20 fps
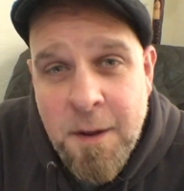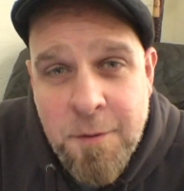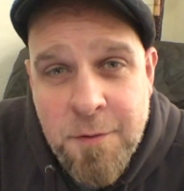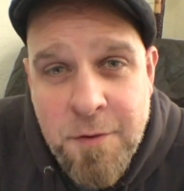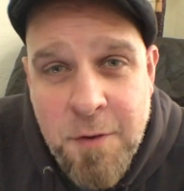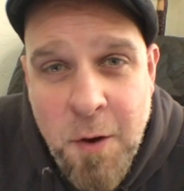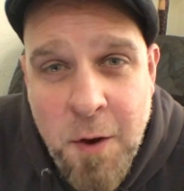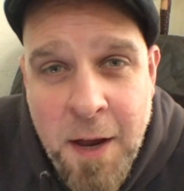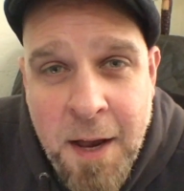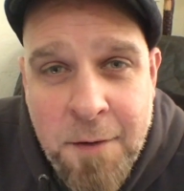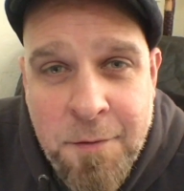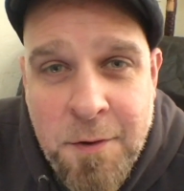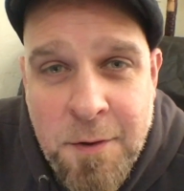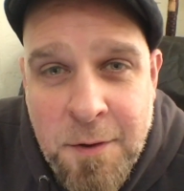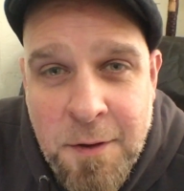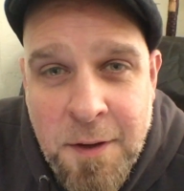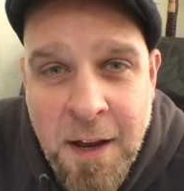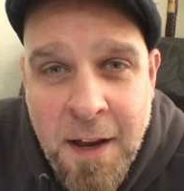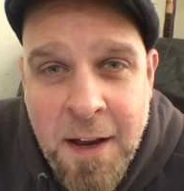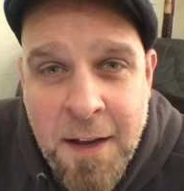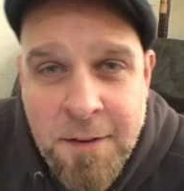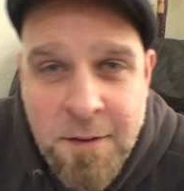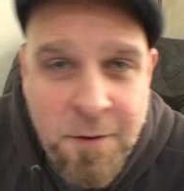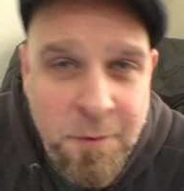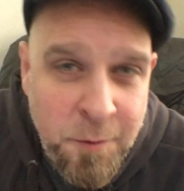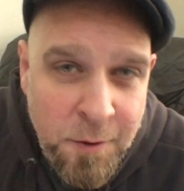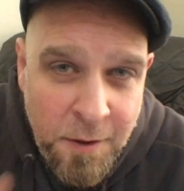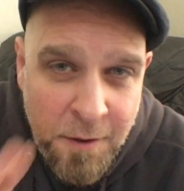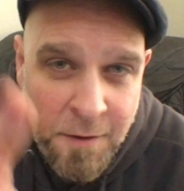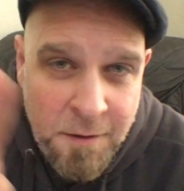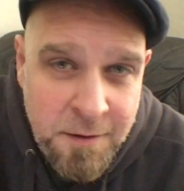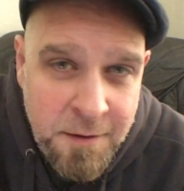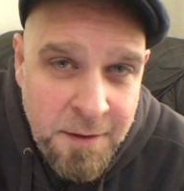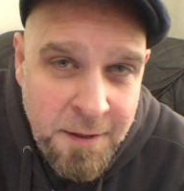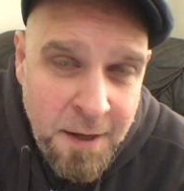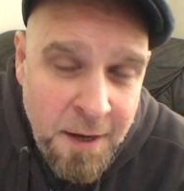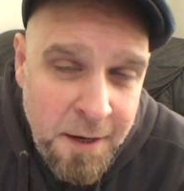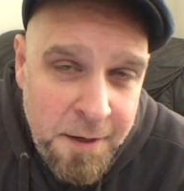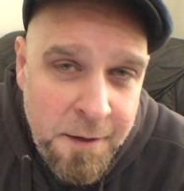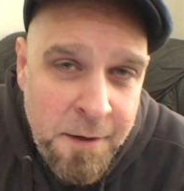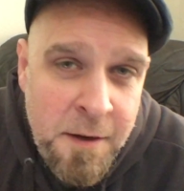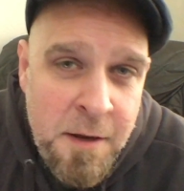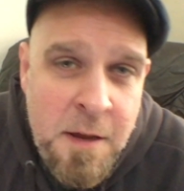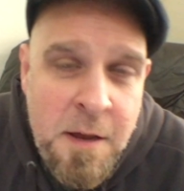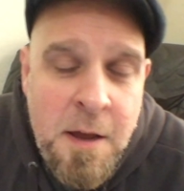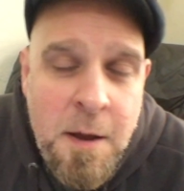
so I had to do a little cut.